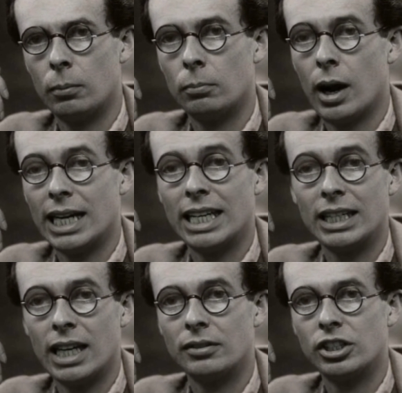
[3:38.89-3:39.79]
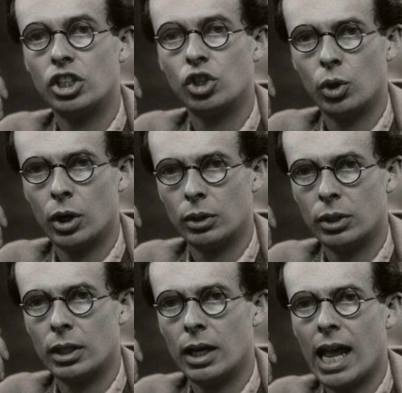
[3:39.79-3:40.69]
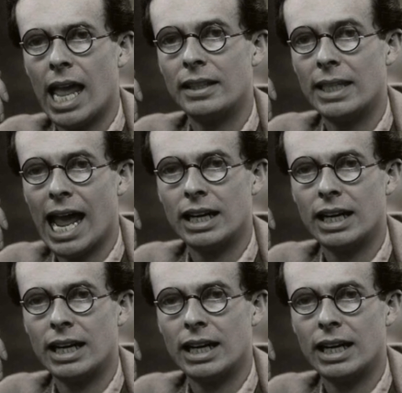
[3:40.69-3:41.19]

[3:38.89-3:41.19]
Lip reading: But he lives in truth, and that